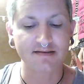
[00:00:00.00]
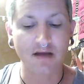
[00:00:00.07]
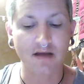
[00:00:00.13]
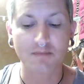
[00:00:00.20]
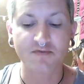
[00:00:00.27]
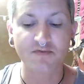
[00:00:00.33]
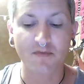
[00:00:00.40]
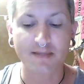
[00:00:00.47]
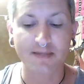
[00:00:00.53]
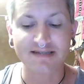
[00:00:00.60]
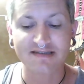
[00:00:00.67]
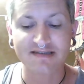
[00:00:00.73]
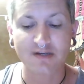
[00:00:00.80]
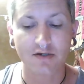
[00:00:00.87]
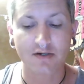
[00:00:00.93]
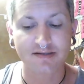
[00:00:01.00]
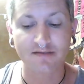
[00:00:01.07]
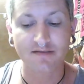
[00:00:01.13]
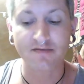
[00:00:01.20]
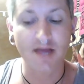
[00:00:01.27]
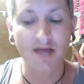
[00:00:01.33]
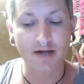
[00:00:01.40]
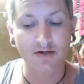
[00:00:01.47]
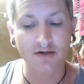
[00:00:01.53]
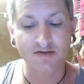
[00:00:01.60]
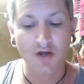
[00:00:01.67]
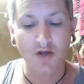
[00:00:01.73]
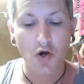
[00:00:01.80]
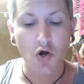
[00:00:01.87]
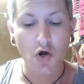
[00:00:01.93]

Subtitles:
comes from a series of letters